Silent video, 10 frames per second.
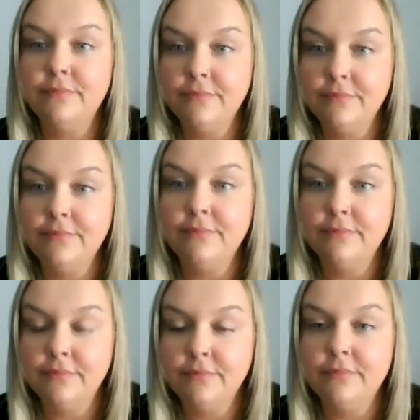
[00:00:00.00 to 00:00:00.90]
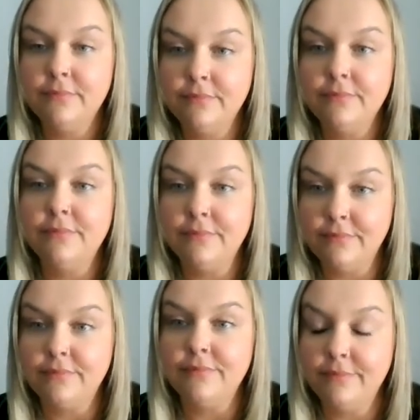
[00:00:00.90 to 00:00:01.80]

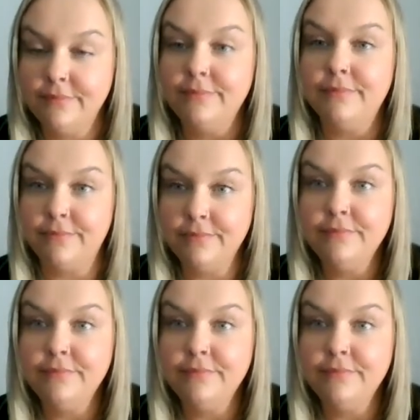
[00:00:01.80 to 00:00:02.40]
(not speaking)